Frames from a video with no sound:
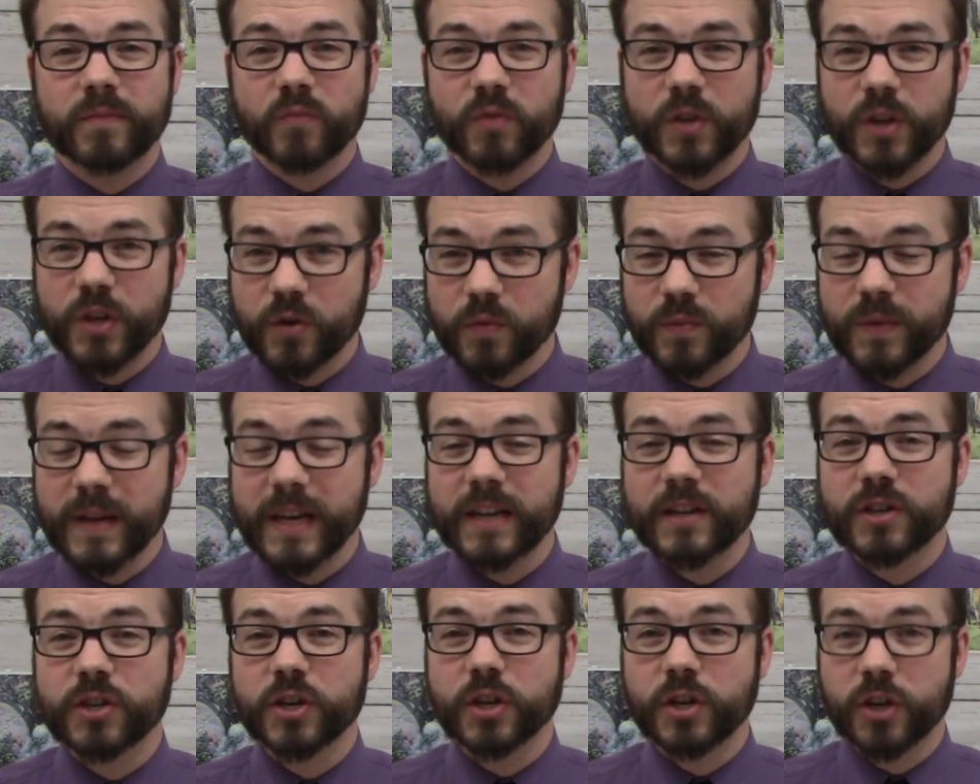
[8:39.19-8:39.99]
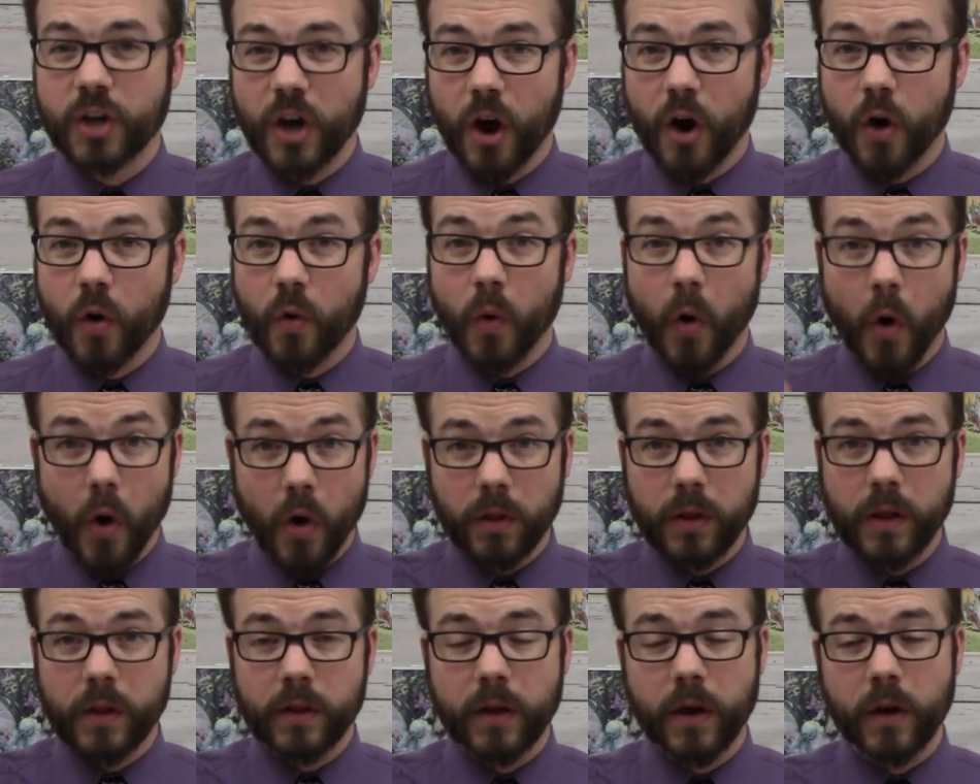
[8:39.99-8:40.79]
you need to go
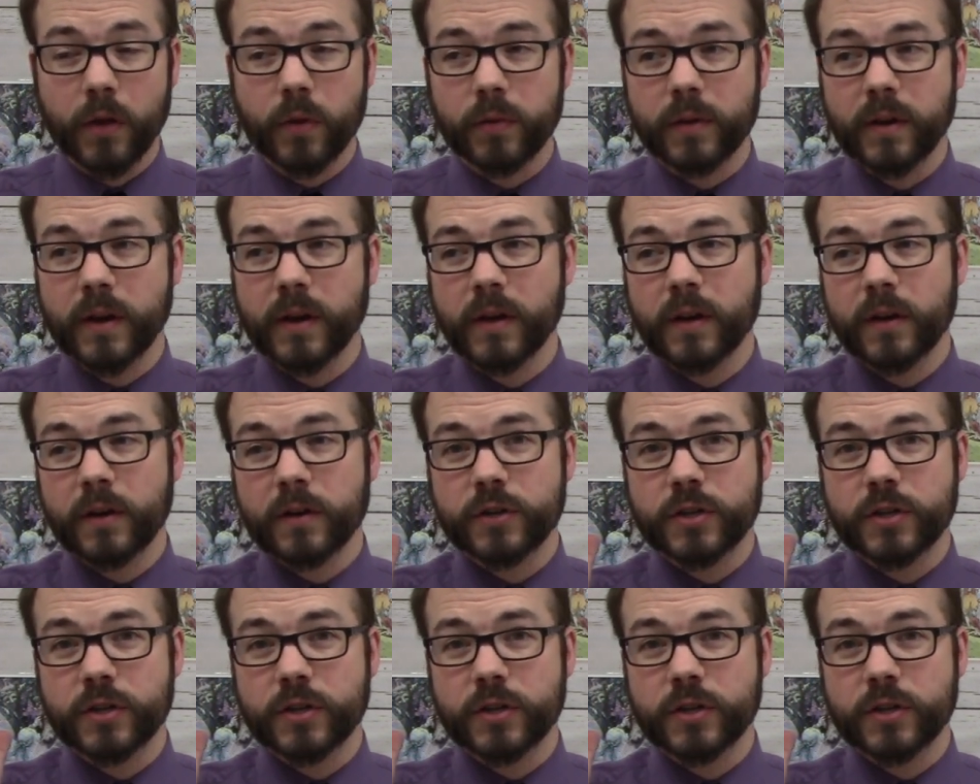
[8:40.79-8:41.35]
all alone